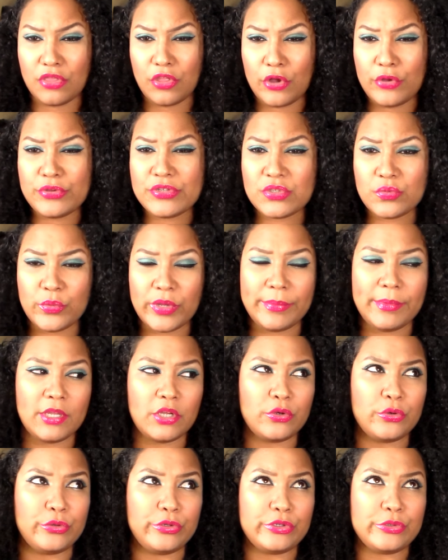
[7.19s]
those
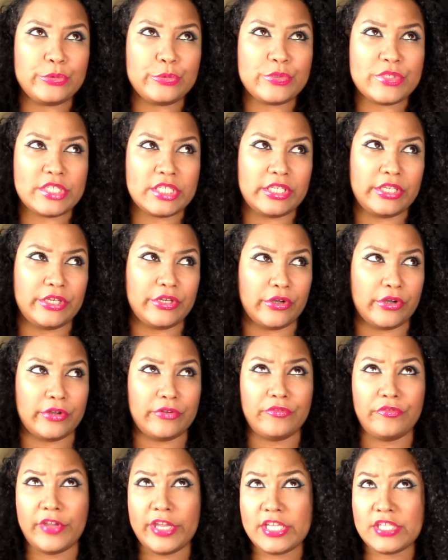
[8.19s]
women who you see
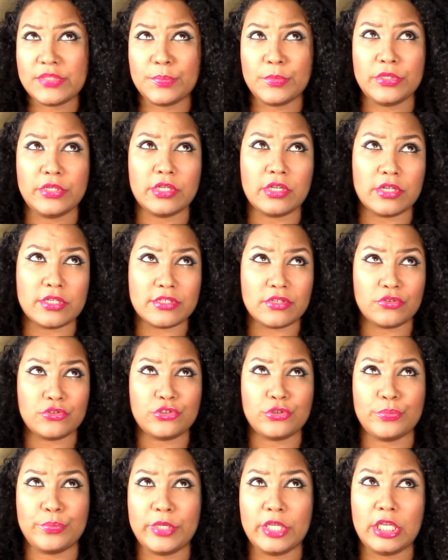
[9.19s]
on Facebook, on
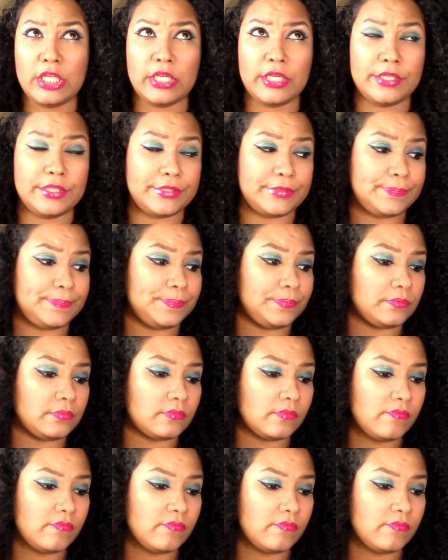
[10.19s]
social media,